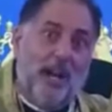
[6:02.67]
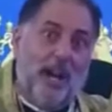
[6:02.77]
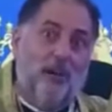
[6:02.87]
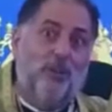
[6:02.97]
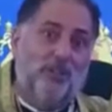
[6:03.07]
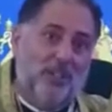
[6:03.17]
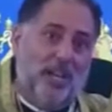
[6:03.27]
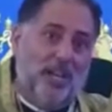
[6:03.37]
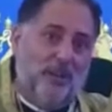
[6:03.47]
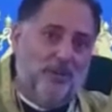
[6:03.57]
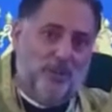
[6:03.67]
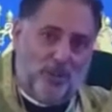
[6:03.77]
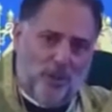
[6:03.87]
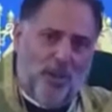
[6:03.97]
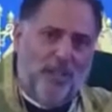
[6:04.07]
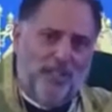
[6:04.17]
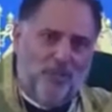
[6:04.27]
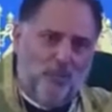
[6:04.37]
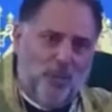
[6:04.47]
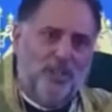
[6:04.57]
ourselves. God
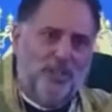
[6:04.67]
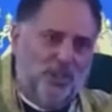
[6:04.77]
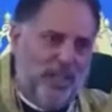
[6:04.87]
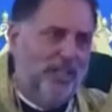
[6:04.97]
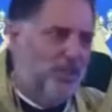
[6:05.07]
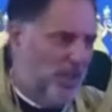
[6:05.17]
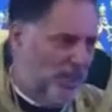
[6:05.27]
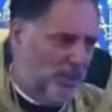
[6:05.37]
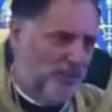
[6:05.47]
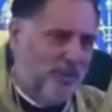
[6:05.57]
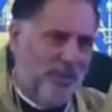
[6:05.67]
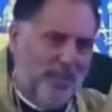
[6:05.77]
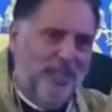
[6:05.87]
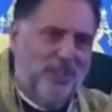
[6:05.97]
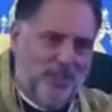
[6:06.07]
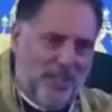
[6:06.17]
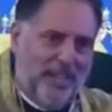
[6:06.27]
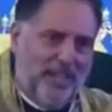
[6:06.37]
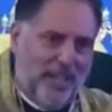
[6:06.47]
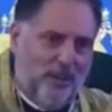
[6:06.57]
can really change us from the
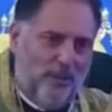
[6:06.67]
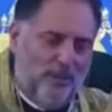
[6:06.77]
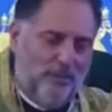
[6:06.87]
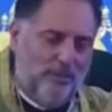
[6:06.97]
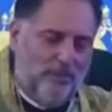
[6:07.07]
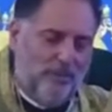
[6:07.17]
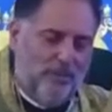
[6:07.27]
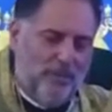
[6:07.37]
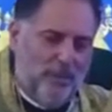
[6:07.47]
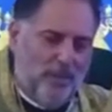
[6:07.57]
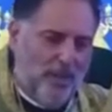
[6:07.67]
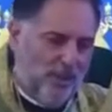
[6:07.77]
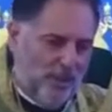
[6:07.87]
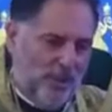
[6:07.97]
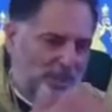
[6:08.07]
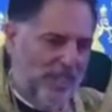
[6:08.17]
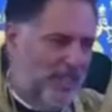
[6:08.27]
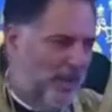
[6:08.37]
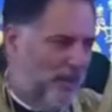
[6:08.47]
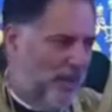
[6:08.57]
inside out. Let's stand
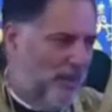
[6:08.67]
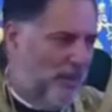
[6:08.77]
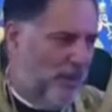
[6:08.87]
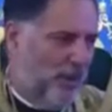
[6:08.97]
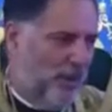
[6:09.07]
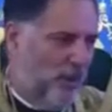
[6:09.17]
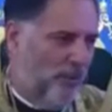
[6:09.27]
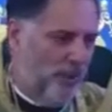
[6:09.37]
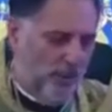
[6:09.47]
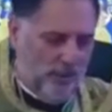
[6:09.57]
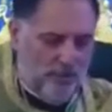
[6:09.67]
up and I'm going to pray over you.